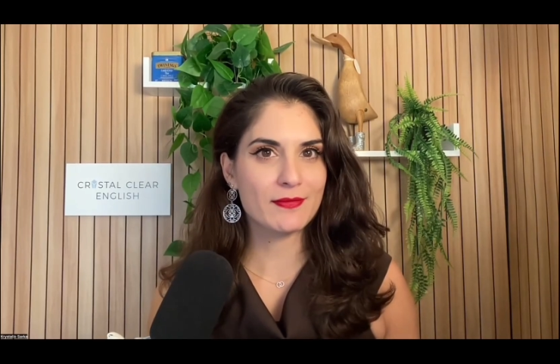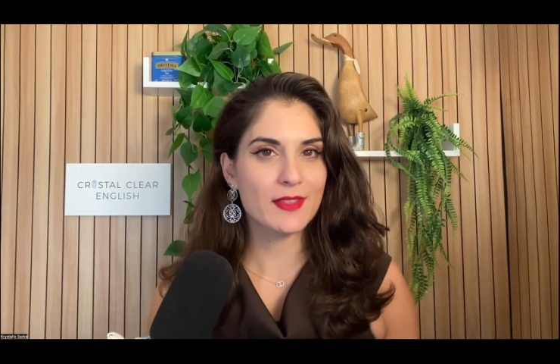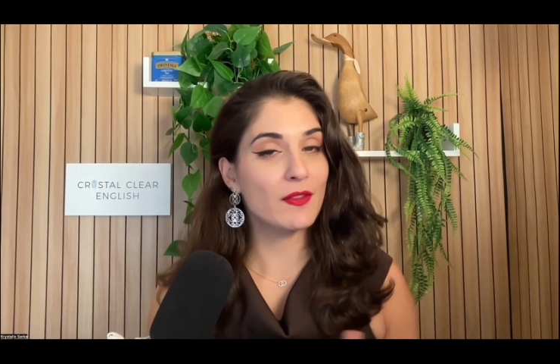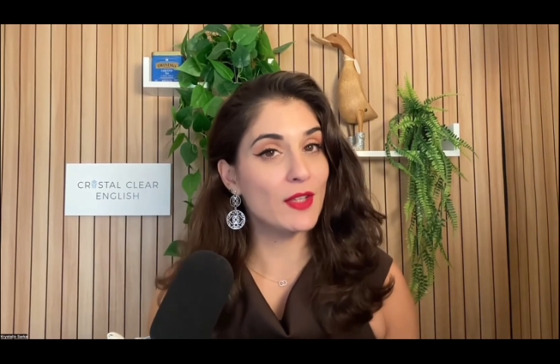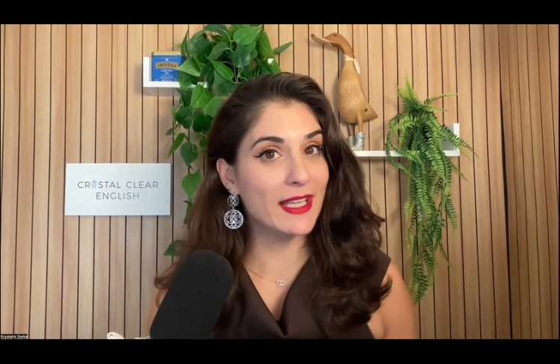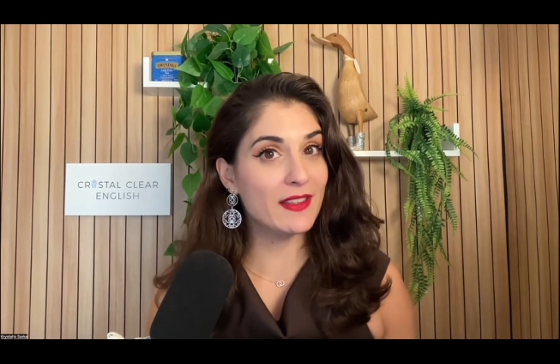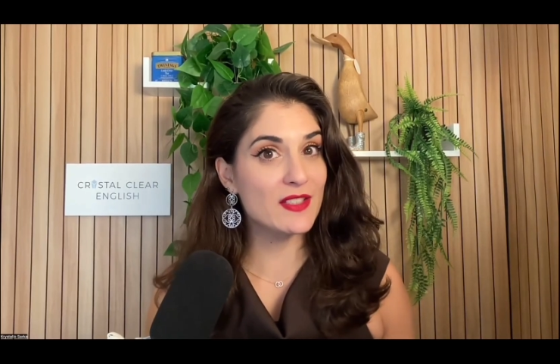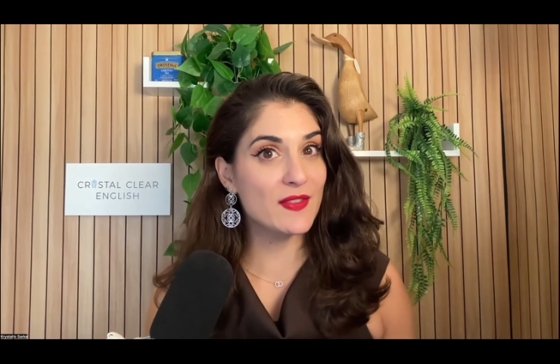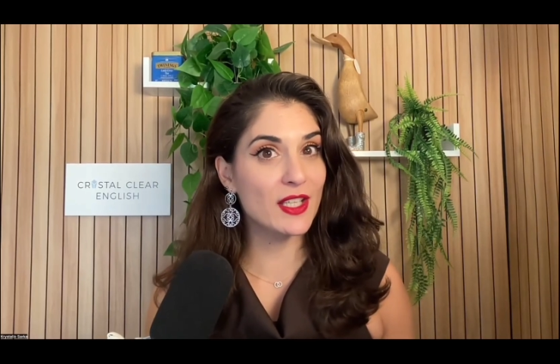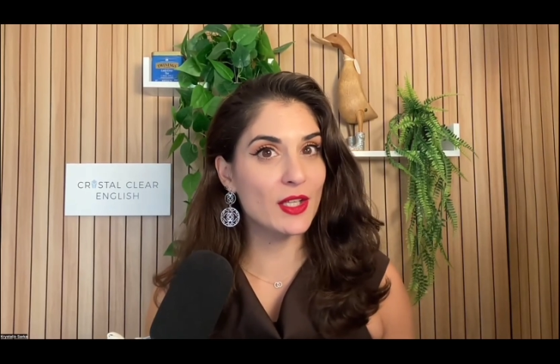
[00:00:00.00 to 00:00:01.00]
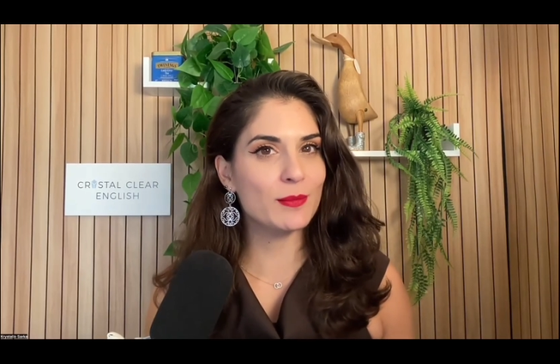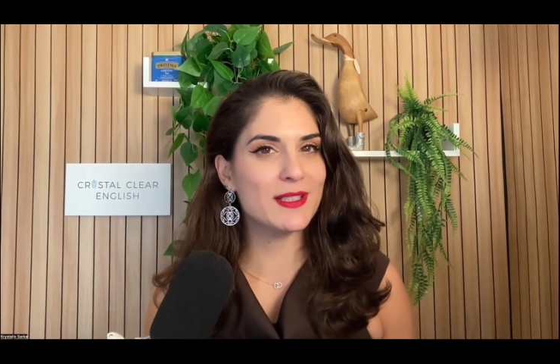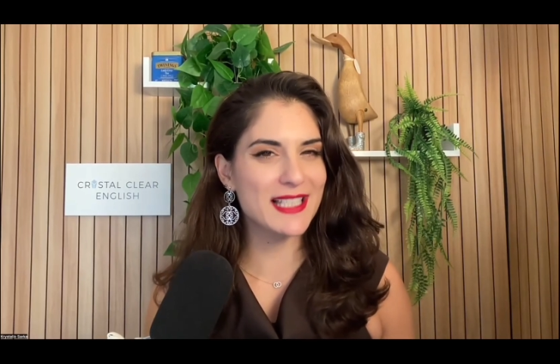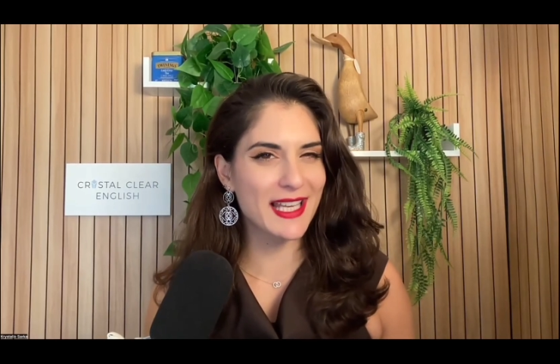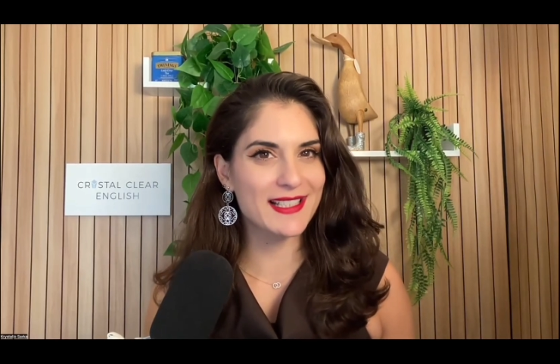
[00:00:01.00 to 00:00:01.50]
If you like this video,
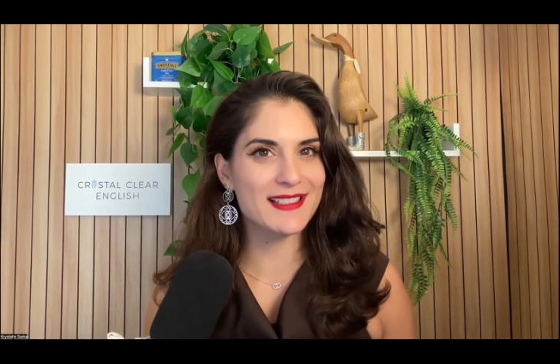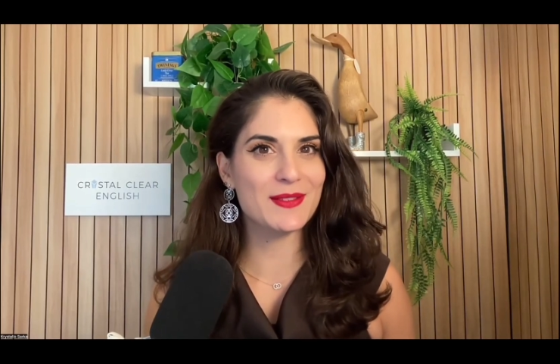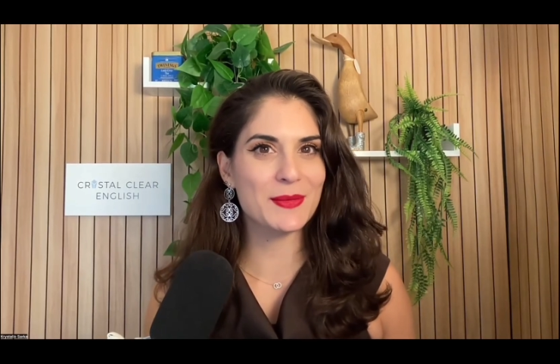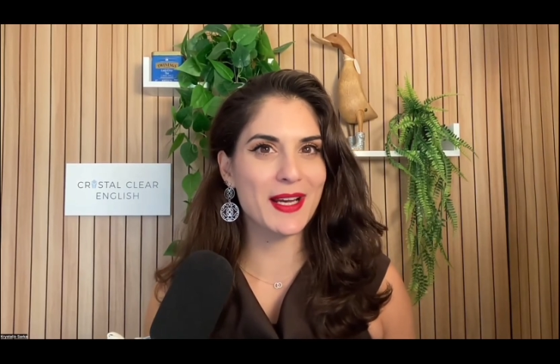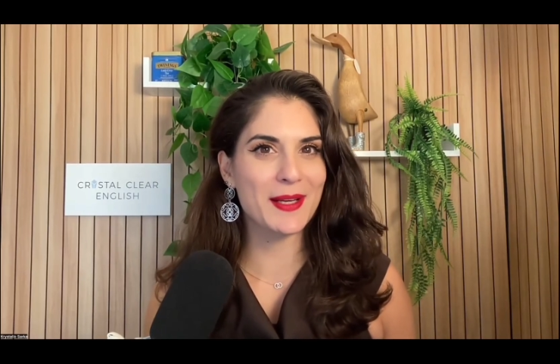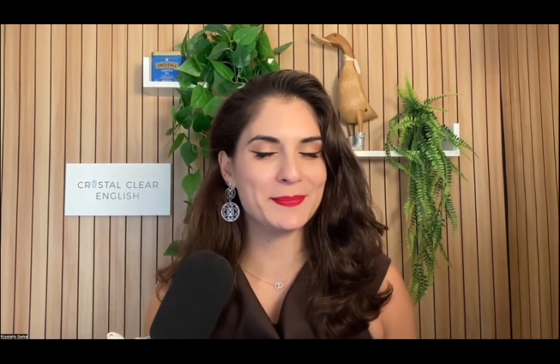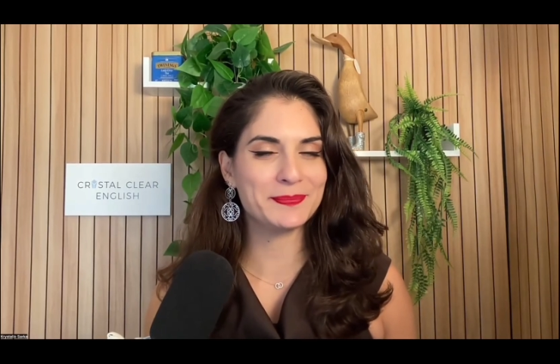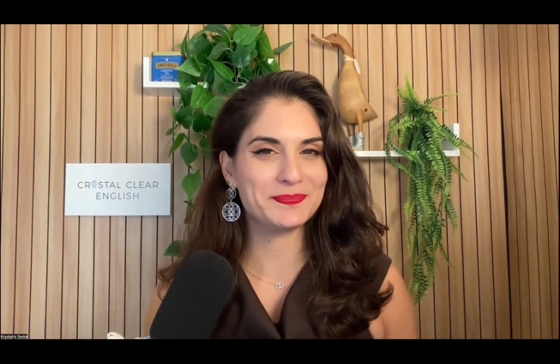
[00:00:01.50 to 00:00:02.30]
please like and subscribe.